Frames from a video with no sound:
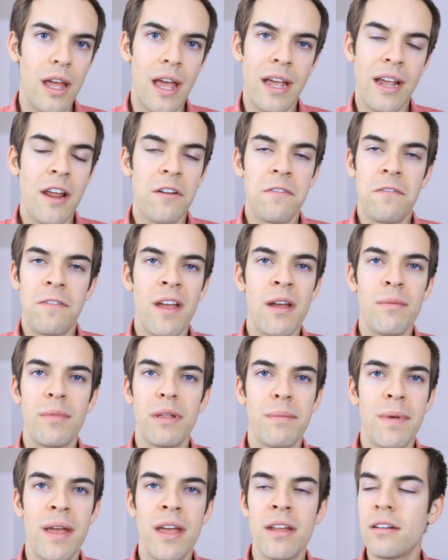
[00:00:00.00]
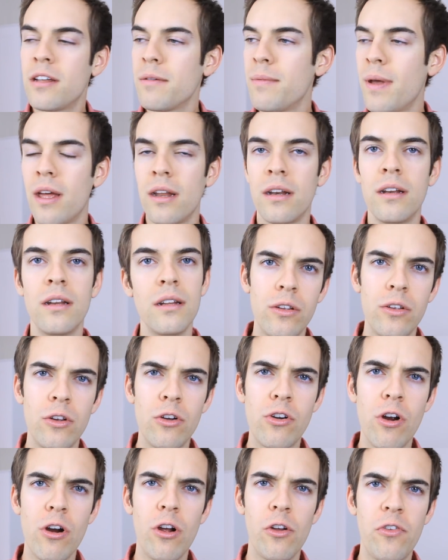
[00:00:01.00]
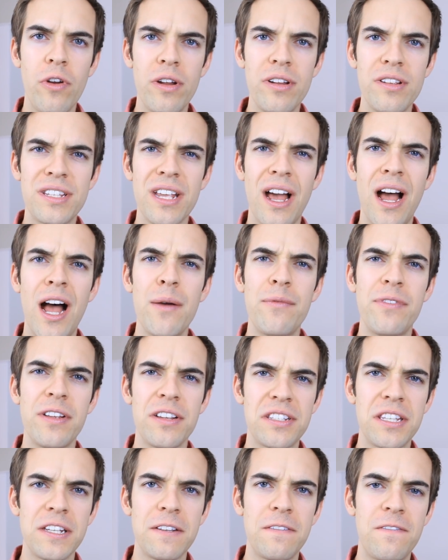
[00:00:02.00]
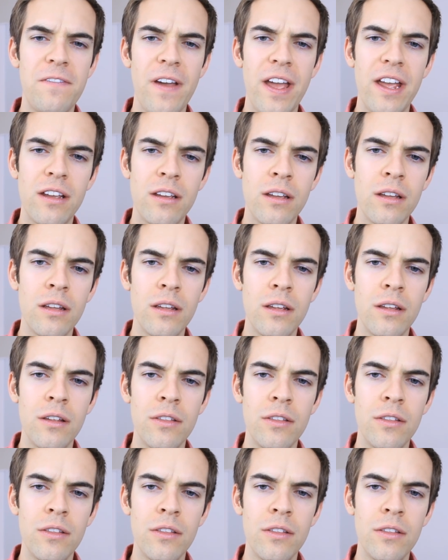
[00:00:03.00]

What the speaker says: I got a family, man. Come on. Your girlfriend is obviously fake.